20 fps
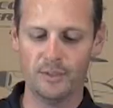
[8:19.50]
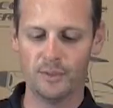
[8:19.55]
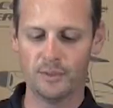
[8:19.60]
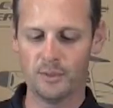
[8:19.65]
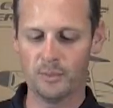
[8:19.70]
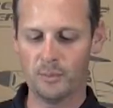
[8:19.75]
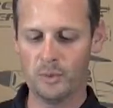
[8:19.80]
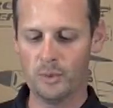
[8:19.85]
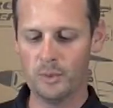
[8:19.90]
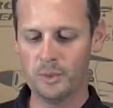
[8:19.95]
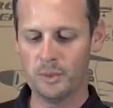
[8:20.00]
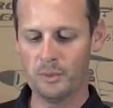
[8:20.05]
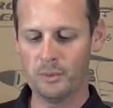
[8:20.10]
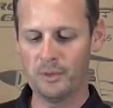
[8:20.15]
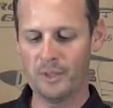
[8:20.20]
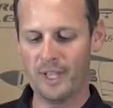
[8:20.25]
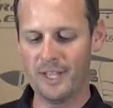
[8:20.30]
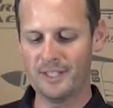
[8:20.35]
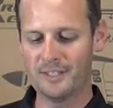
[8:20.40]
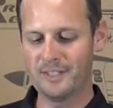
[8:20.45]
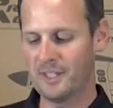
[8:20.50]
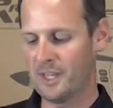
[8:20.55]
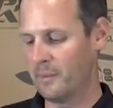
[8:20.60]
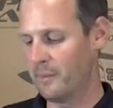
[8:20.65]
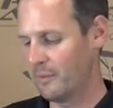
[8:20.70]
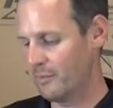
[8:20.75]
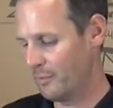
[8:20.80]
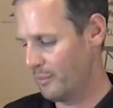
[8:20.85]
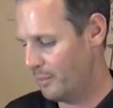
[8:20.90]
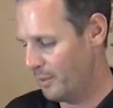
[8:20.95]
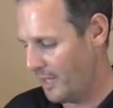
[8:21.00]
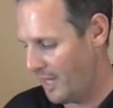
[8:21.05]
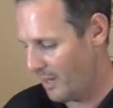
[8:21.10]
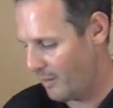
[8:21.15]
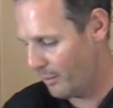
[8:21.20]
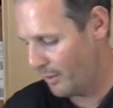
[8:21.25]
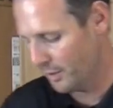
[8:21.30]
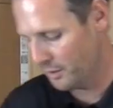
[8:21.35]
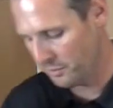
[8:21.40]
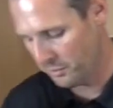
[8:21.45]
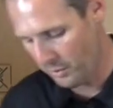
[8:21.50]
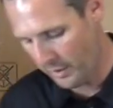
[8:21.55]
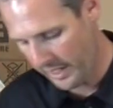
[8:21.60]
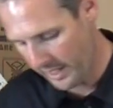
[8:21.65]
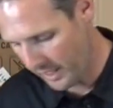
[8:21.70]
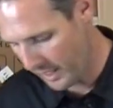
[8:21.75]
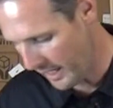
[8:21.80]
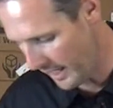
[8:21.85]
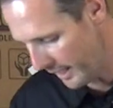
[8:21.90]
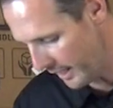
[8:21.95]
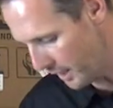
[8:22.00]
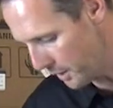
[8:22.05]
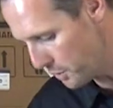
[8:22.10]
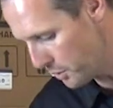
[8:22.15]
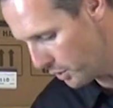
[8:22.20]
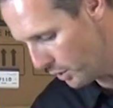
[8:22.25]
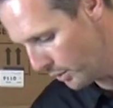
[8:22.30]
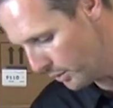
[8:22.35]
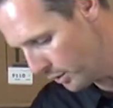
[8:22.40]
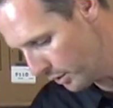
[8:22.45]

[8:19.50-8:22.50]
So some cool new things coming from PA, because wait, I gotta show